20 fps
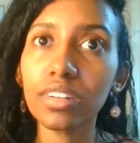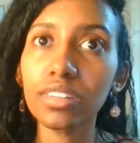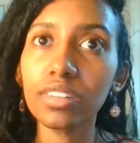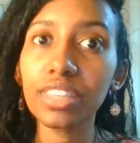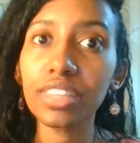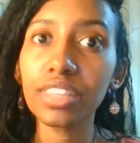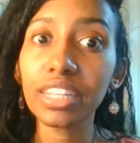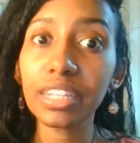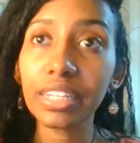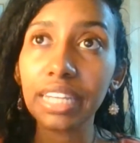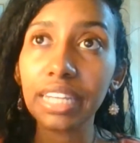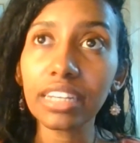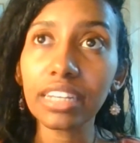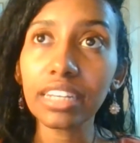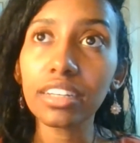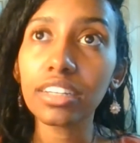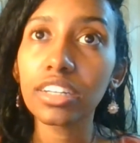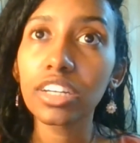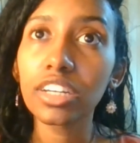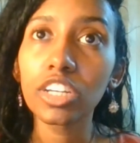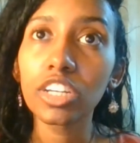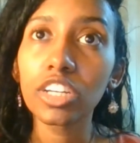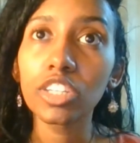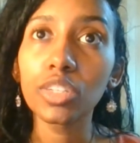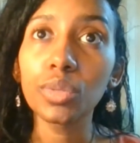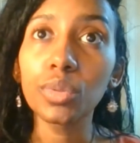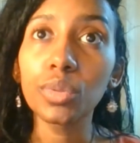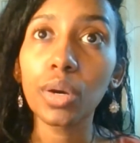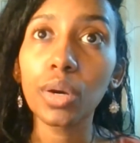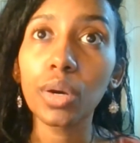the link,
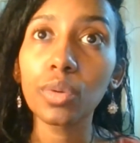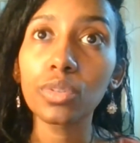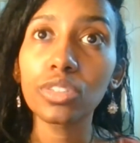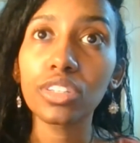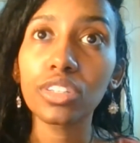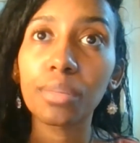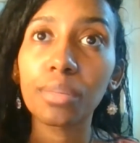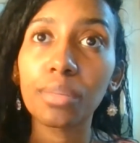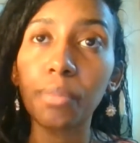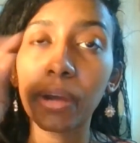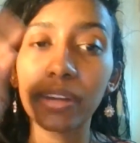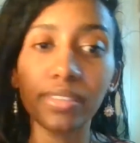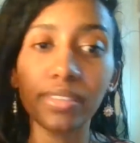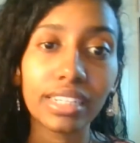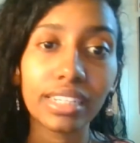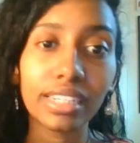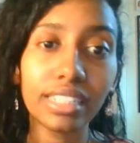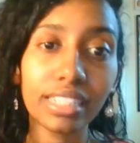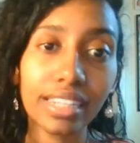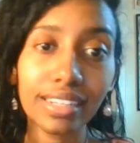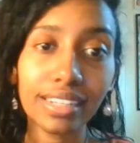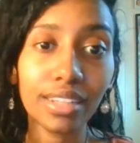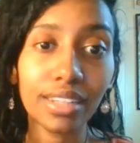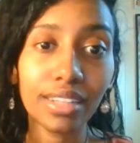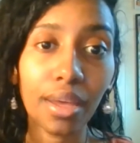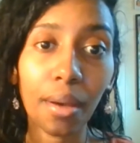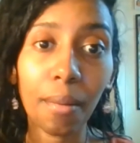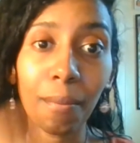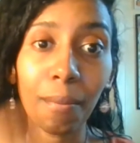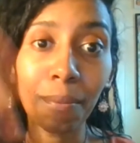you go to the part that
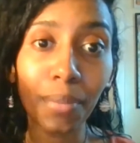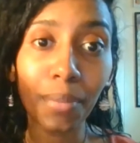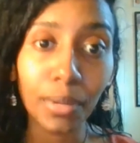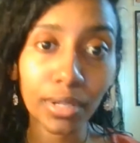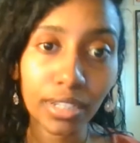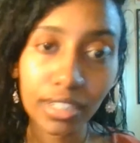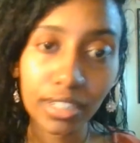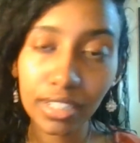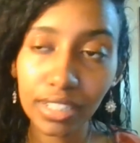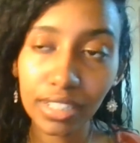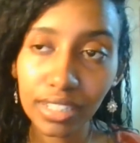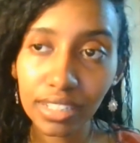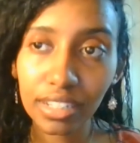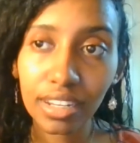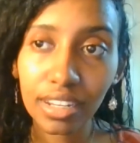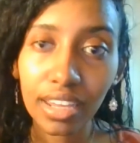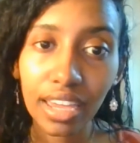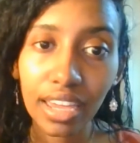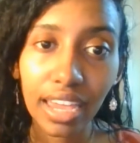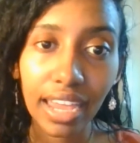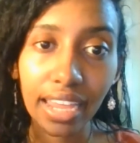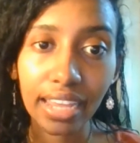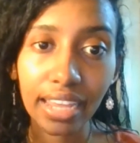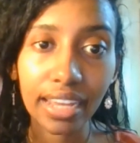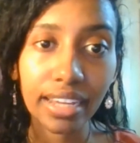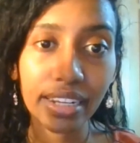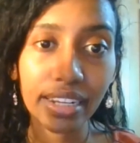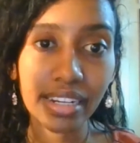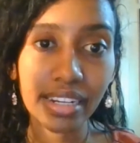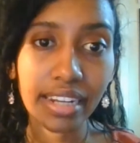says books,
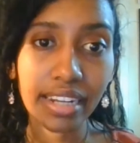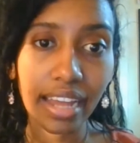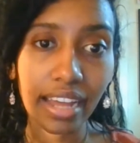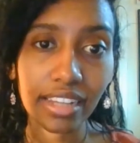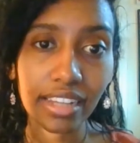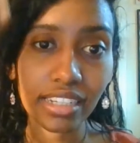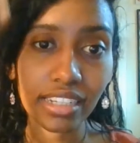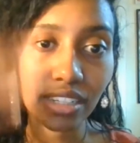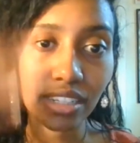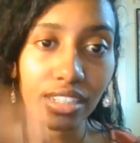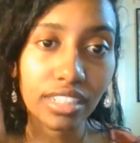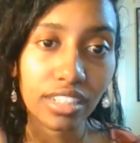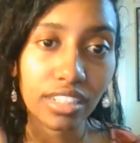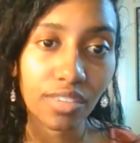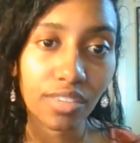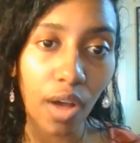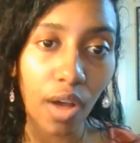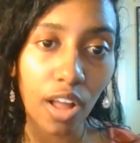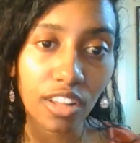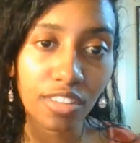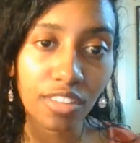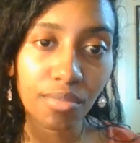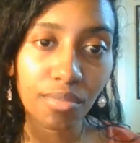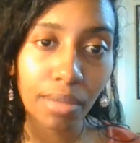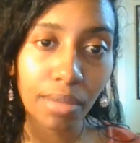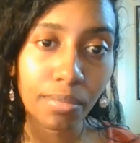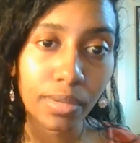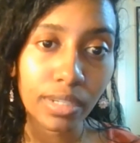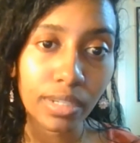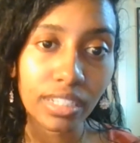and it has a list of all of
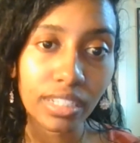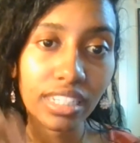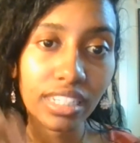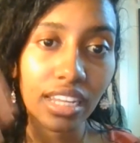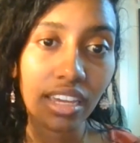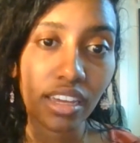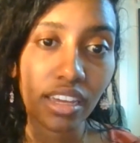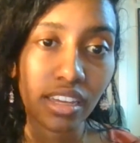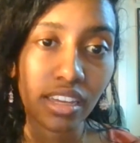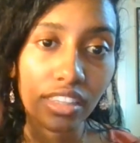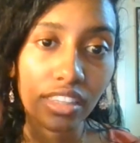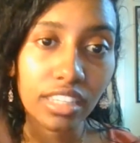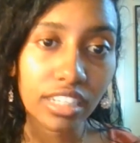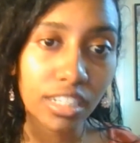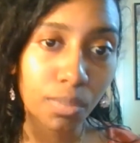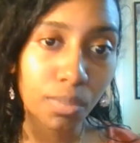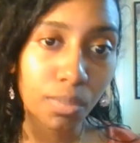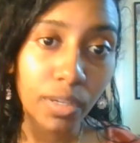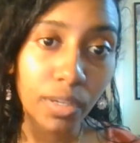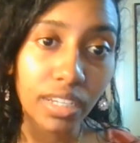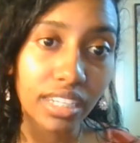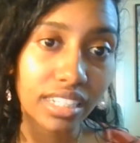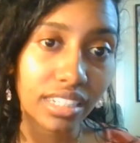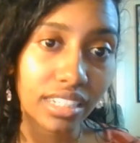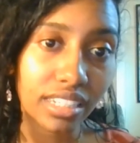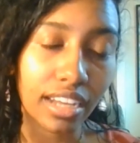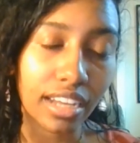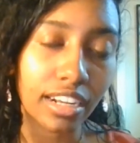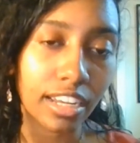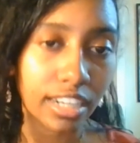my books. This book is
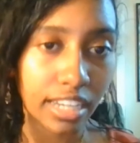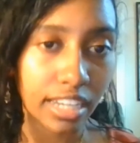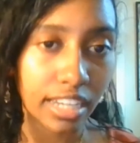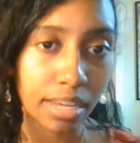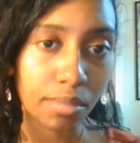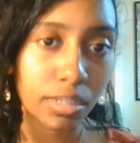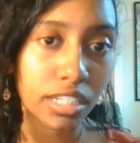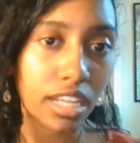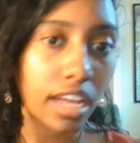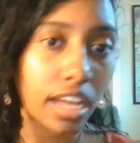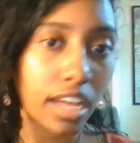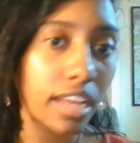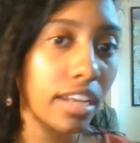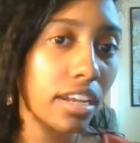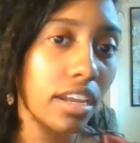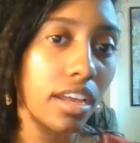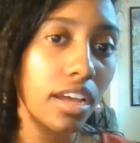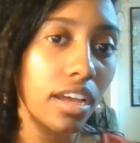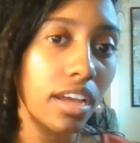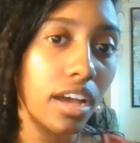not on Amazon.